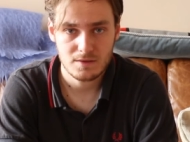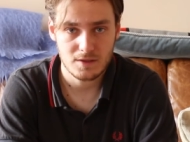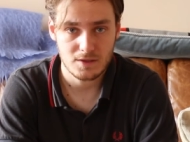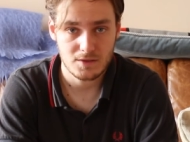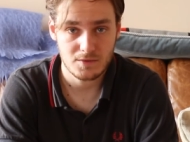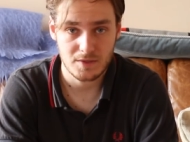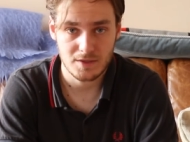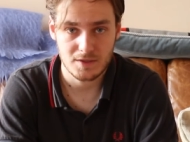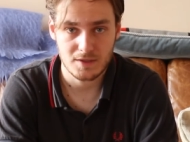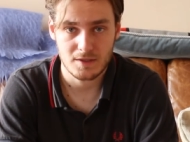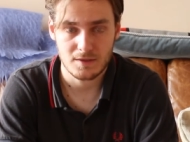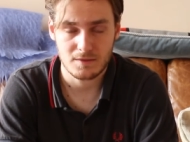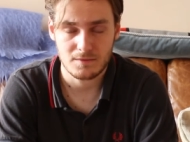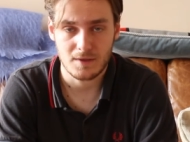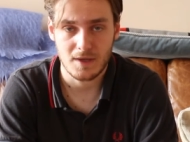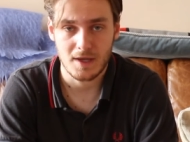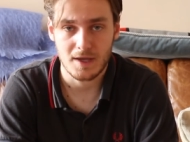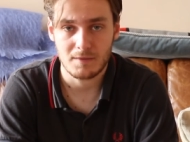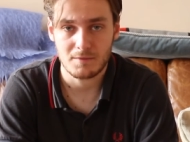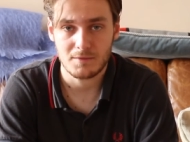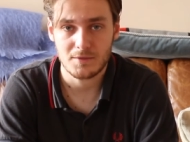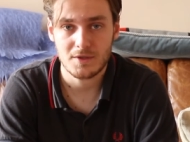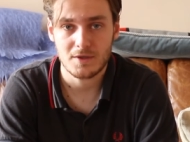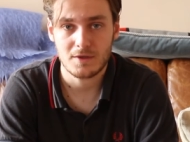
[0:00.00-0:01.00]
the Twitter
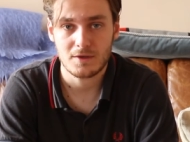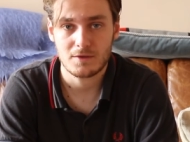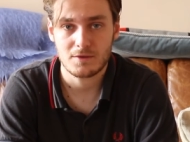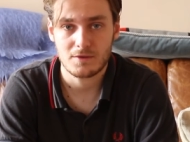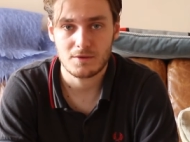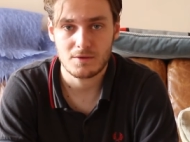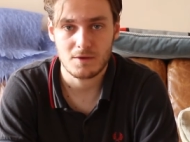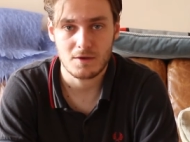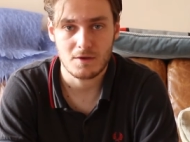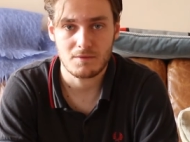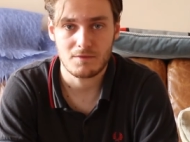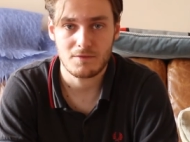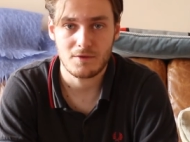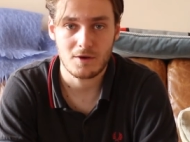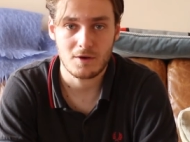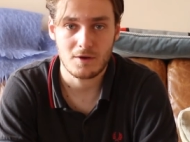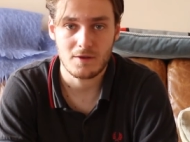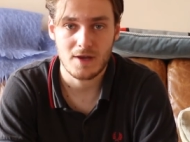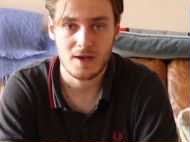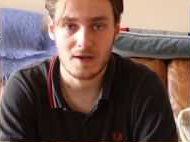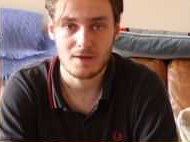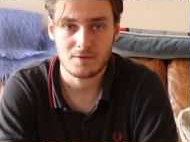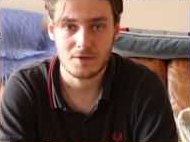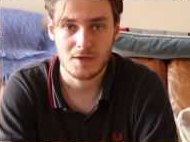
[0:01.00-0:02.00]
name so you can
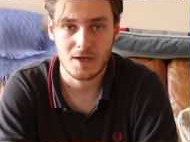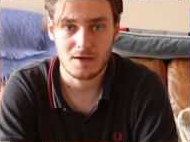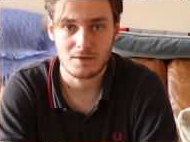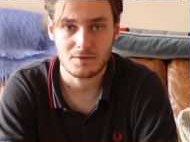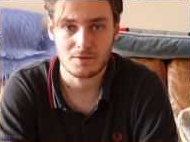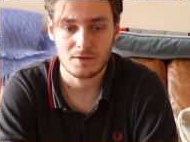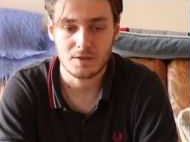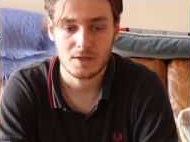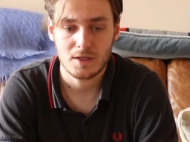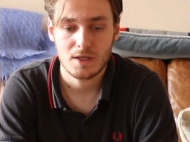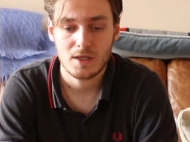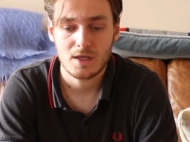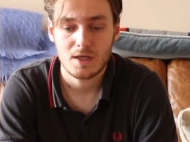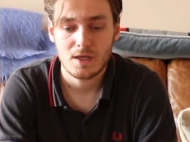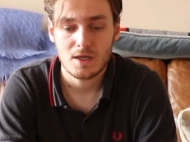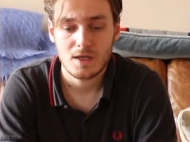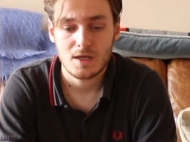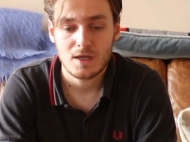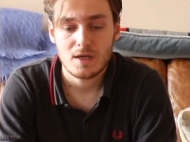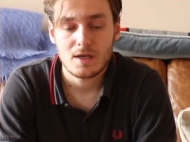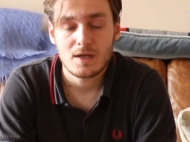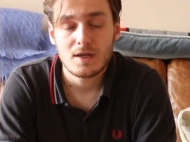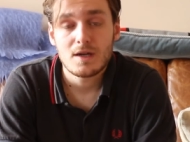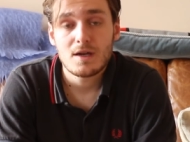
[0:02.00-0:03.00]
follow that if you haven't.
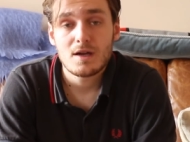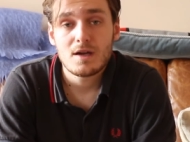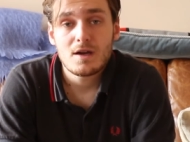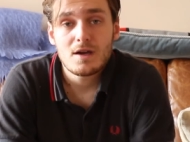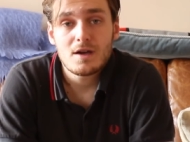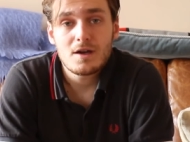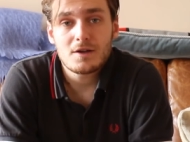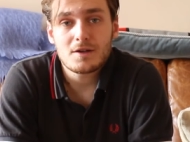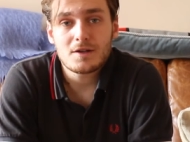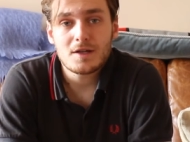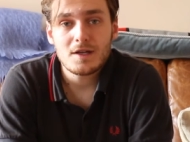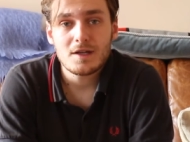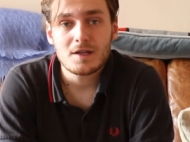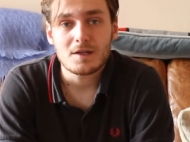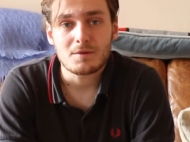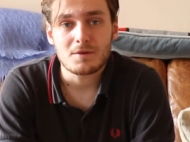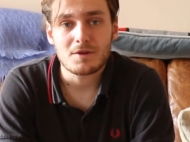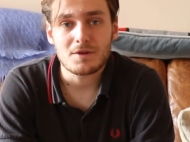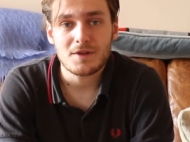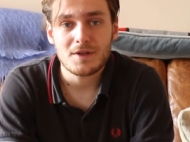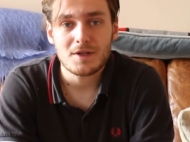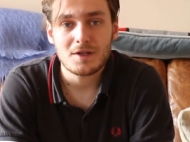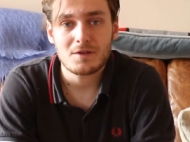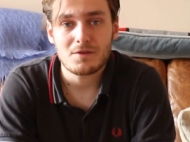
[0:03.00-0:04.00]
Okay,
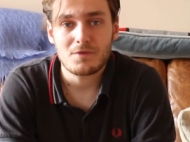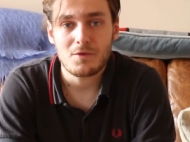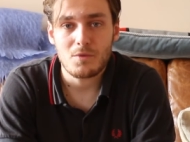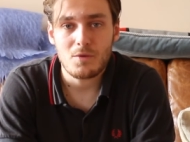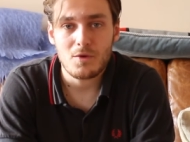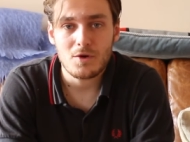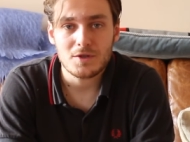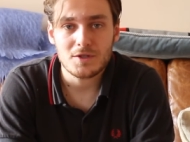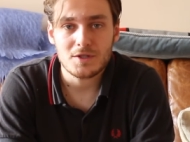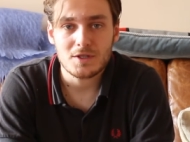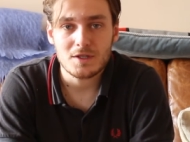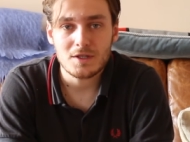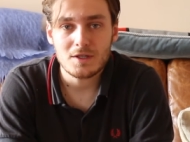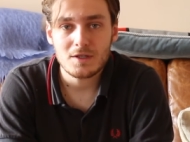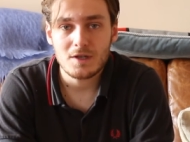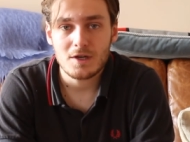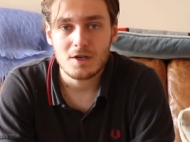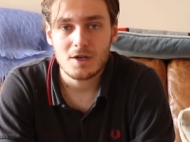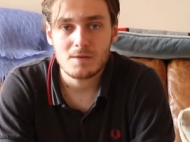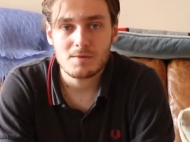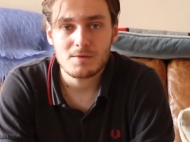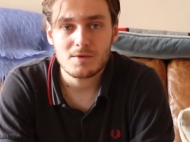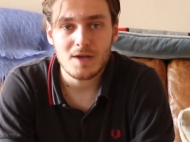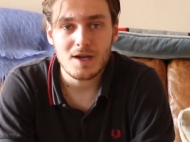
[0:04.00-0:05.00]
well thank you for watching.
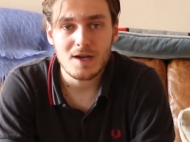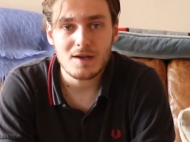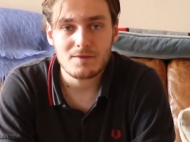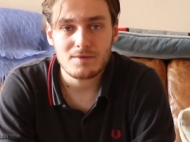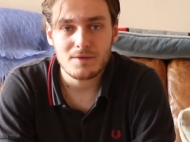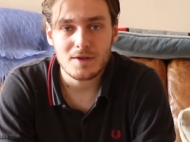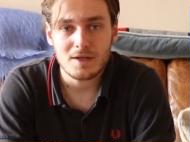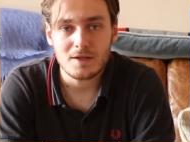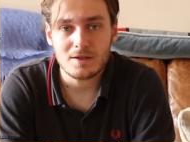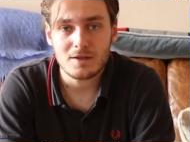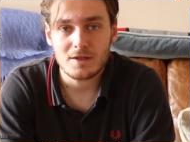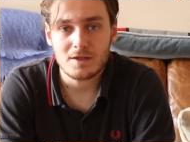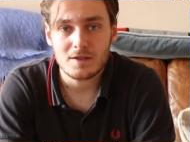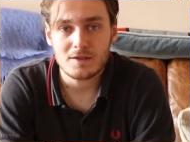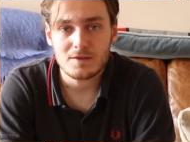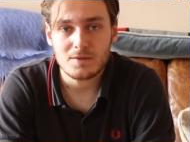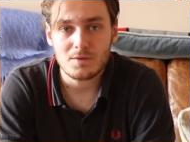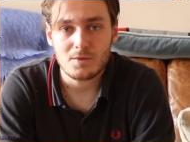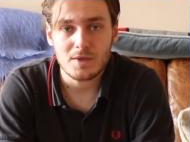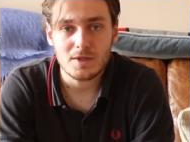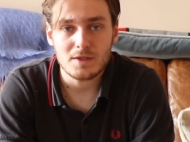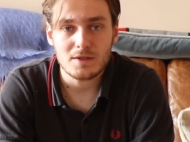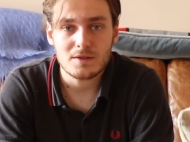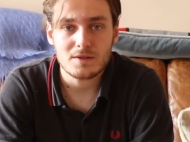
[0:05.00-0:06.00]
I hope you have a
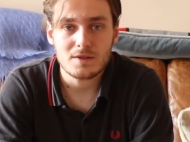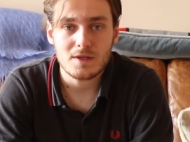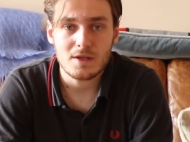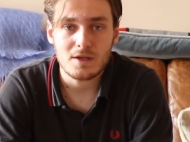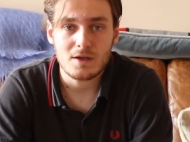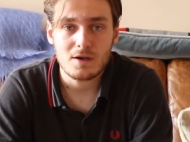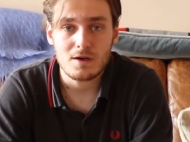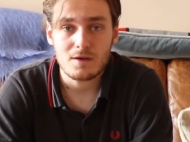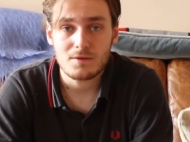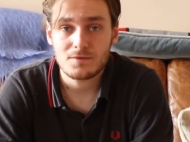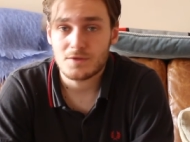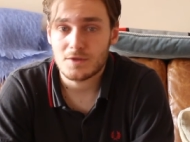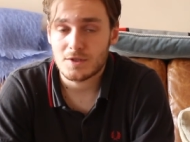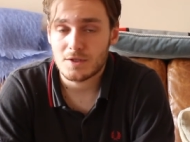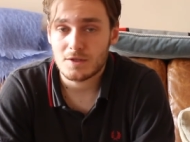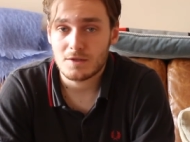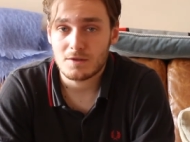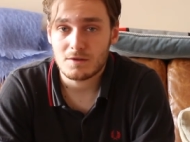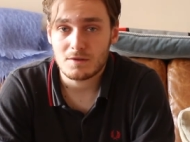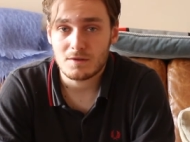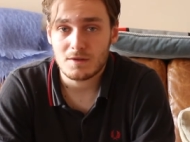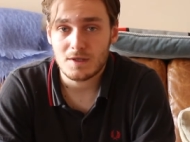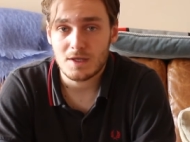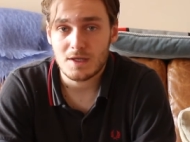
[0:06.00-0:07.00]
nice Wednesday
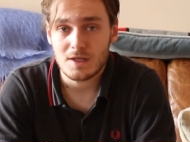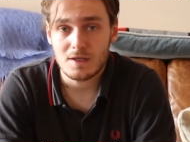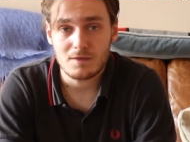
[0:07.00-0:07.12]
afternoon,